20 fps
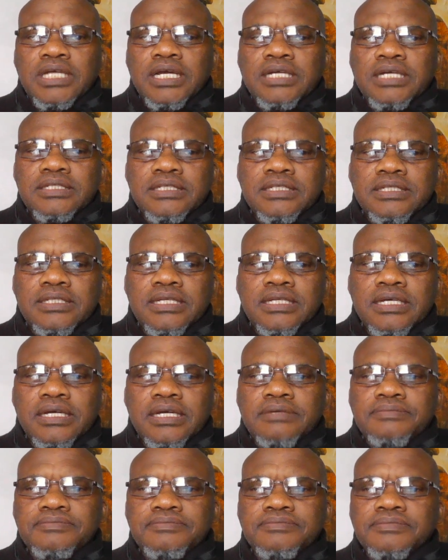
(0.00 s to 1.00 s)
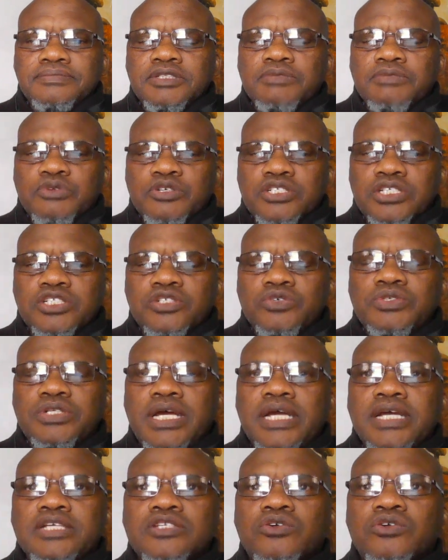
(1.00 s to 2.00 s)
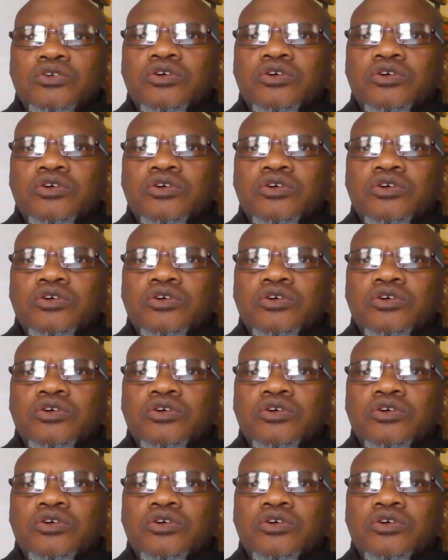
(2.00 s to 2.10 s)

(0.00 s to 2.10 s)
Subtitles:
and the prosecutor has